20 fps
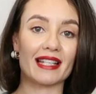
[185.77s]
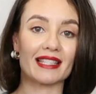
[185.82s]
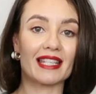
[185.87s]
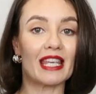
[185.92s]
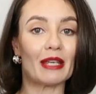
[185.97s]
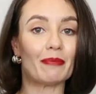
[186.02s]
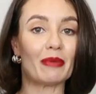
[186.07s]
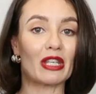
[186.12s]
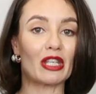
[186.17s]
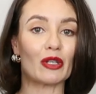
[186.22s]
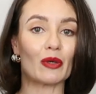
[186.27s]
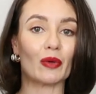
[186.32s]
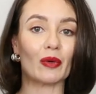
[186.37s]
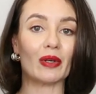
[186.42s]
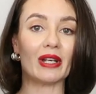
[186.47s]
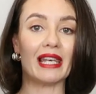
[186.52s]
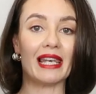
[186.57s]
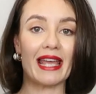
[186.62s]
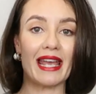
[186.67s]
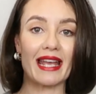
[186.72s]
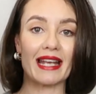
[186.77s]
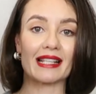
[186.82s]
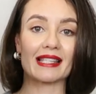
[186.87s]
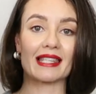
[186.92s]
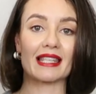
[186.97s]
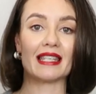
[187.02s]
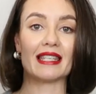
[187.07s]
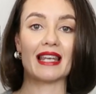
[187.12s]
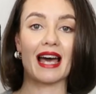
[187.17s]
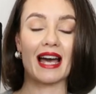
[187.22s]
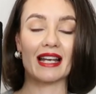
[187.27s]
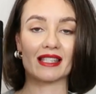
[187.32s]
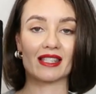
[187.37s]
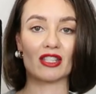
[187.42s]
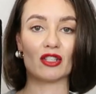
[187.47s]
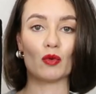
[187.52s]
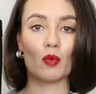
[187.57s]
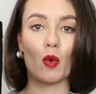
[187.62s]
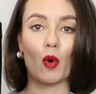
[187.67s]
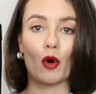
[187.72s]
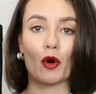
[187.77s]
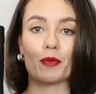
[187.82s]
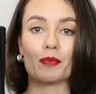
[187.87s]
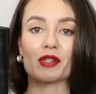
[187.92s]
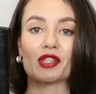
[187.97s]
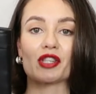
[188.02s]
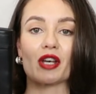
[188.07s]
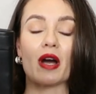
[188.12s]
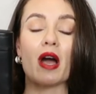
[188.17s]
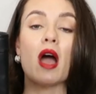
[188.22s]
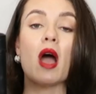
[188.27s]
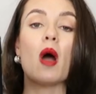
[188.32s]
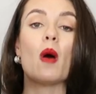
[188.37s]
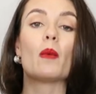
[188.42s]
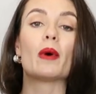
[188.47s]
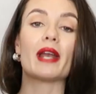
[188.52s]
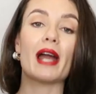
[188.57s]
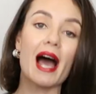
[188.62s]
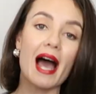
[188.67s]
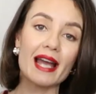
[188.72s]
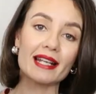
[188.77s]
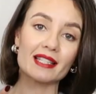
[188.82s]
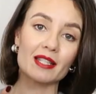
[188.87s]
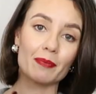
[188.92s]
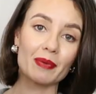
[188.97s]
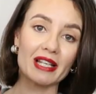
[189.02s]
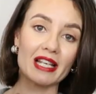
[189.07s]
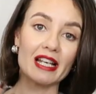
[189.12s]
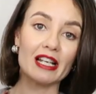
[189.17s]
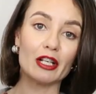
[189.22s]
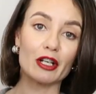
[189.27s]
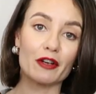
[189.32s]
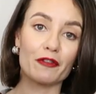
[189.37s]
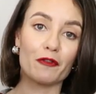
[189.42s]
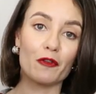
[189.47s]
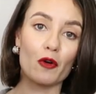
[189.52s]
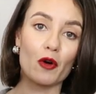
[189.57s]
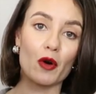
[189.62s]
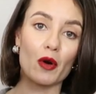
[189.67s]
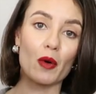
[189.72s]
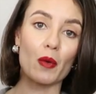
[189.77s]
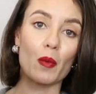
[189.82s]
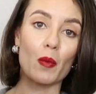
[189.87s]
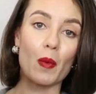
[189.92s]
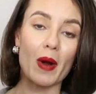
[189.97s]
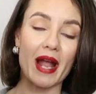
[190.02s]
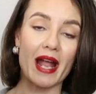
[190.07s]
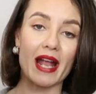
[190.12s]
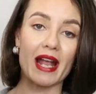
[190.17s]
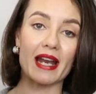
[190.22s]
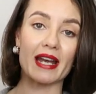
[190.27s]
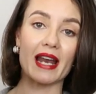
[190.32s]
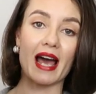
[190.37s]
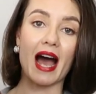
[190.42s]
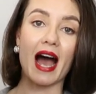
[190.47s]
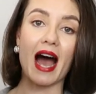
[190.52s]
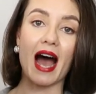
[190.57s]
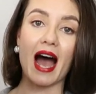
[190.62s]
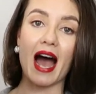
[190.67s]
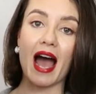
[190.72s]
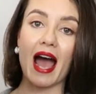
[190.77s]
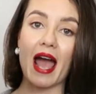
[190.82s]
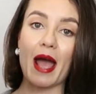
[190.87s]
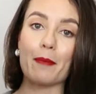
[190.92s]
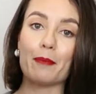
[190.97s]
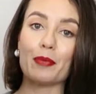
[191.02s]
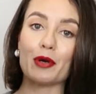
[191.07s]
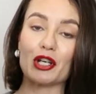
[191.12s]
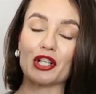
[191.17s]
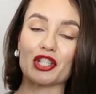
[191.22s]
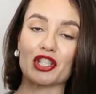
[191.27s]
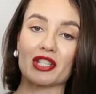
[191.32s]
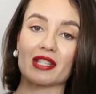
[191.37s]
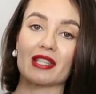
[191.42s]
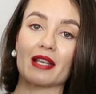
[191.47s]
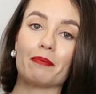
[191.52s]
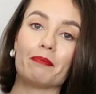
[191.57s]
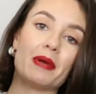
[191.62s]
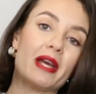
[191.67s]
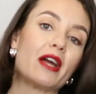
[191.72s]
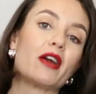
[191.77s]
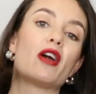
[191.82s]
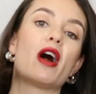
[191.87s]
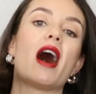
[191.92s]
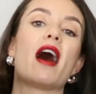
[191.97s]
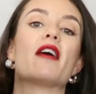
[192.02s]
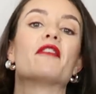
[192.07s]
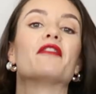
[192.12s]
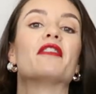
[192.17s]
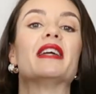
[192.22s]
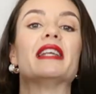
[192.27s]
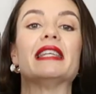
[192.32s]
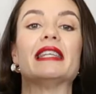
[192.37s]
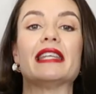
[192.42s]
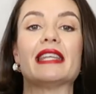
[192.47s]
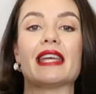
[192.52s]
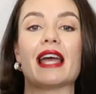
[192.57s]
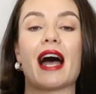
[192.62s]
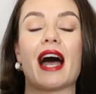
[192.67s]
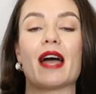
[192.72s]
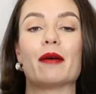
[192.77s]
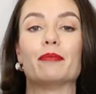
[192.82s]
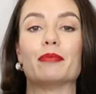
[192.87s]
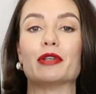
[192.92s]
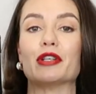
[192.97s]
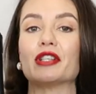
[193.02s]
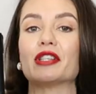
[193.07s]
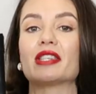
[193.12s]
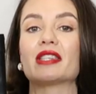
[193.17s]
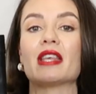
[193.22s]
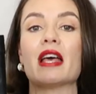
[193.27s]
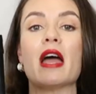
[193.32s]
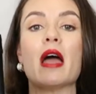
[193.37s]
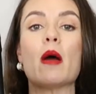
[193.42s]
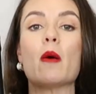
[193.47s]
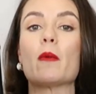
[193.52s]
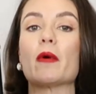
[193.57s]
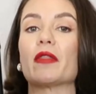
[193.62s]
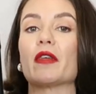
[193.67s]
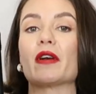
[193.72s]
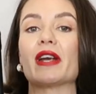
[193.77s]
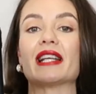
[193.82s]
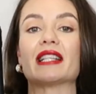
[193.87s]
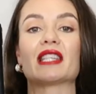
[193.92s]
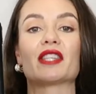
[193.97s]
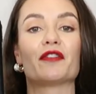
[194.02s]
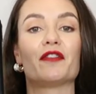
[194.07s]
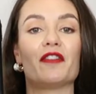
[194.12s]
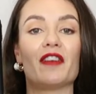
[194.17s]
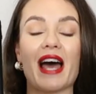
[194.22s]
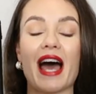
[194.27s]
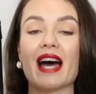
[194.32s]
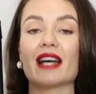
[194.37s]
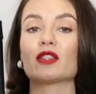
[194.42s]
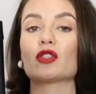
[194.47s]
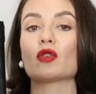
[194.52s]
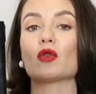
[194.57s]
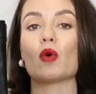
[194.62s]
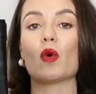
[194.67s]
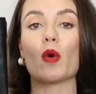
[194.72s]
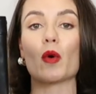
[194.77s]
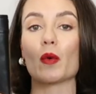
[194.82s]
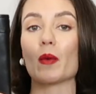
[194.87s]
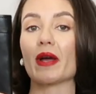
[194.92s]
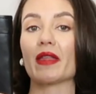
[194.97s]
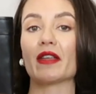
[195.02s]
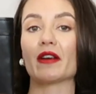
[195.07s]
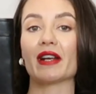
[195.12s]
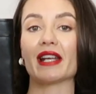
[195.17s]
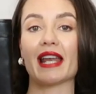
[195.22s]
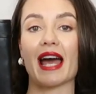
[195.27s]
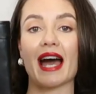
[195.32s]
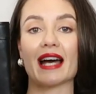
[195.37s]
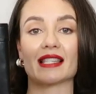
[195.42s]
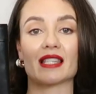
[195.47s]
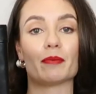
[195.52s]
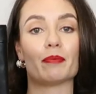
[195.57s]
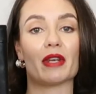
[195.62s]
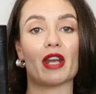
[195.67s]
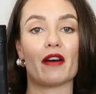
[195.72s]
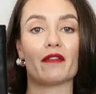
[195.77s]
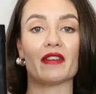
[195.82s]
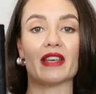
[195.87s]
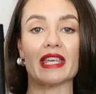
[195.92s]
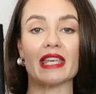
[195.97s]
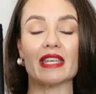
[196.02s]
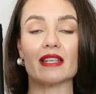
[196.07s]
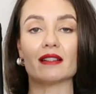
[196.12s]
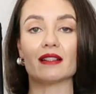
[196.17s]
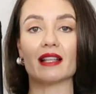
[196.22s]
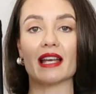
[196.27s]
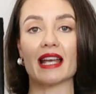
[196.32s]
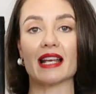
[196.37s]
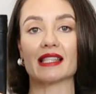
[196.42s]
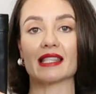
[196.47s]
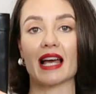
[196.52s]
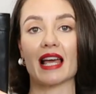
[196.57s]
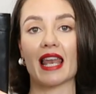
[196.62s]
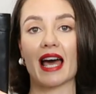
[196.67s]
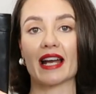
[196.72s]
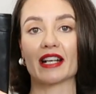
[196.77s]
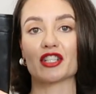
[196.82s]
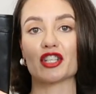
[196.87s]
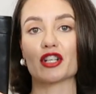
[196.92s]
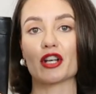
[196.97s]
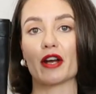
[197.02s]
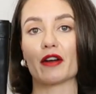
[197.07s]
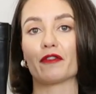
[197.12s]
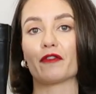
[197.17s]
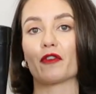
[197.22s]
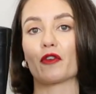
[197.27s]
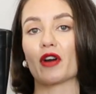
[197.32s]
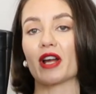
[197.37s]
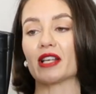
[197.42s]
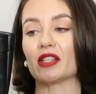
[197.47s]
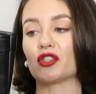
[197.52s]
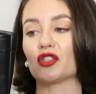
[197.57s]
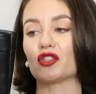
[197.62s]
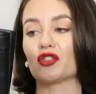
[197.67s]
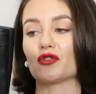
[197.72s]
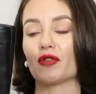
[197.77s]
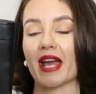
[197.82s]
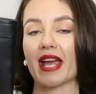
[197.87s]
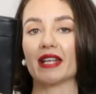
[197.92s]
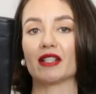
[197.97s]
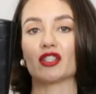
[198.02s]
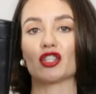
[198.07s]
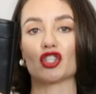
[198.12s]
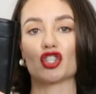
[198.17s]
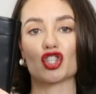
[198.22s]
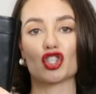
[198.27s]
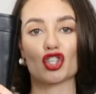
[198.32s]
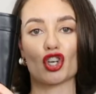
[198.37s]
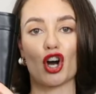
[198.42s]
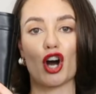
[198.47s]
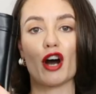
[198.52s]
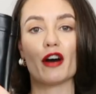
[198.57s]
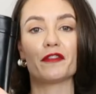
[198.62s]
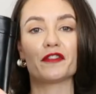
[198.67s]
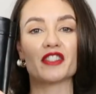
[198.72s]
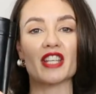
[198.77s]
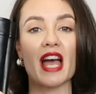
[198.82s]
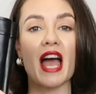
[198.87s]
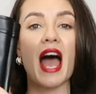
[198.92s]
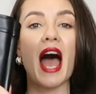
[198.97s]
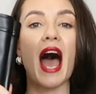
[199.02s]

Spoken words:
at keeping your legs nice and warm. So what I typically look for when I purchase a pair of knee-high boots, whether it's flat or whether it has a bit of a heel, is I like to go for a straight shaft.